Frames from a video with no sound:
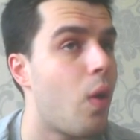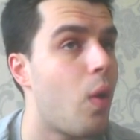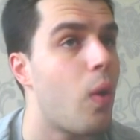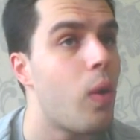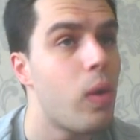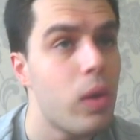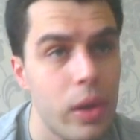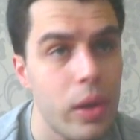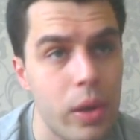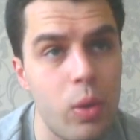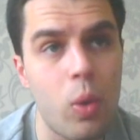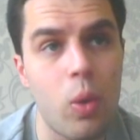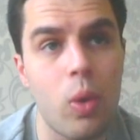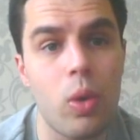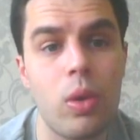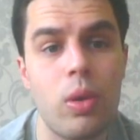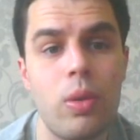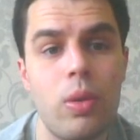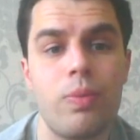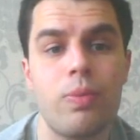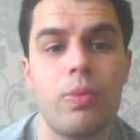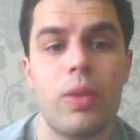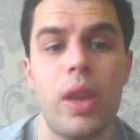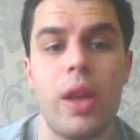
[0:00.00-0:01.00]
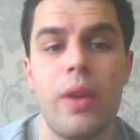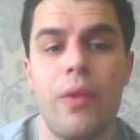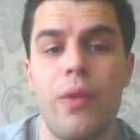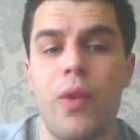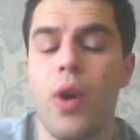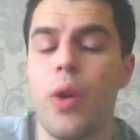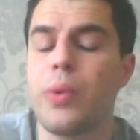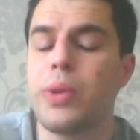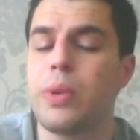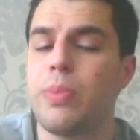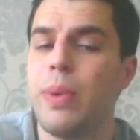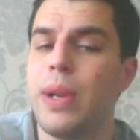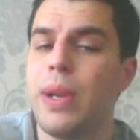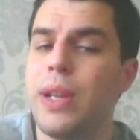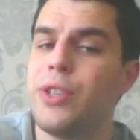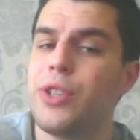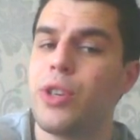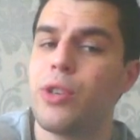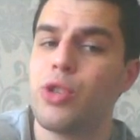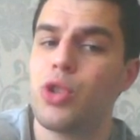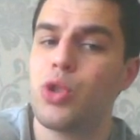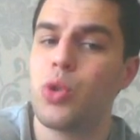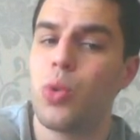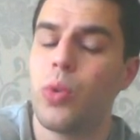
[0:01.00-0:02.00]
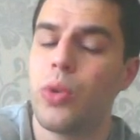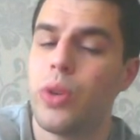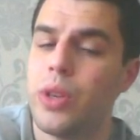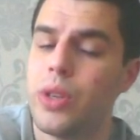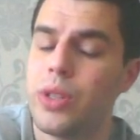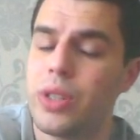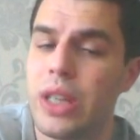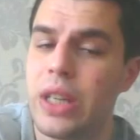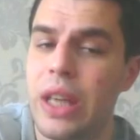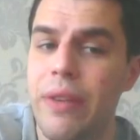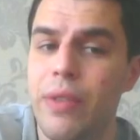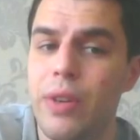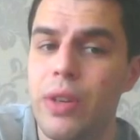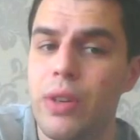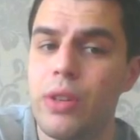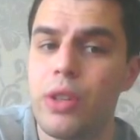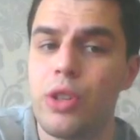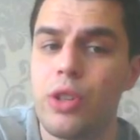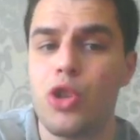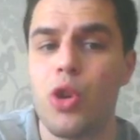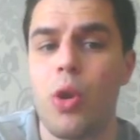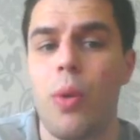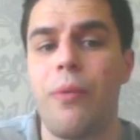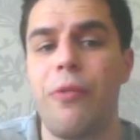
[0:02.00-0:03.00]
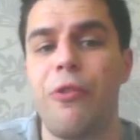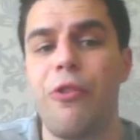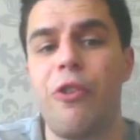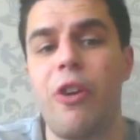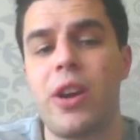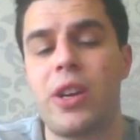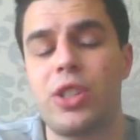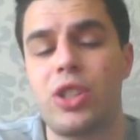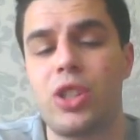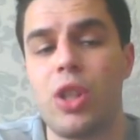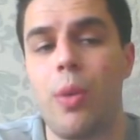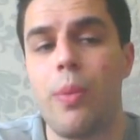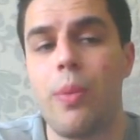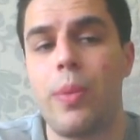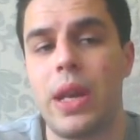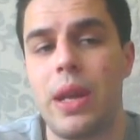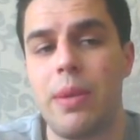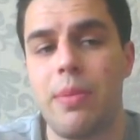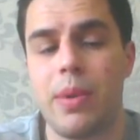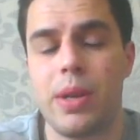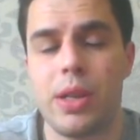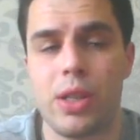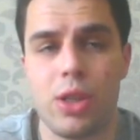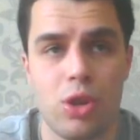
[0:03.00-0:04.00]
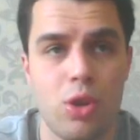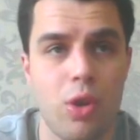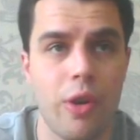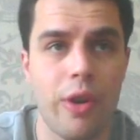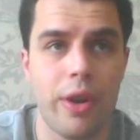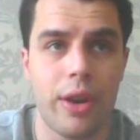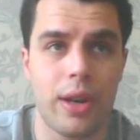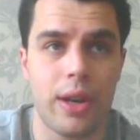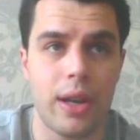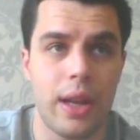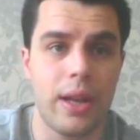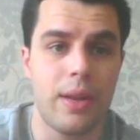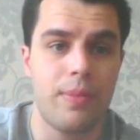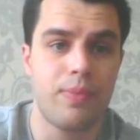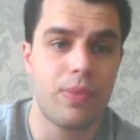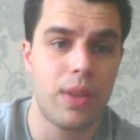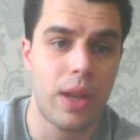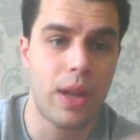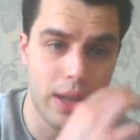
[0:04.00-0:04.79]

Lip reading: All in all, if I was Billy Joe Saunders, given the job Frank's done with him historically,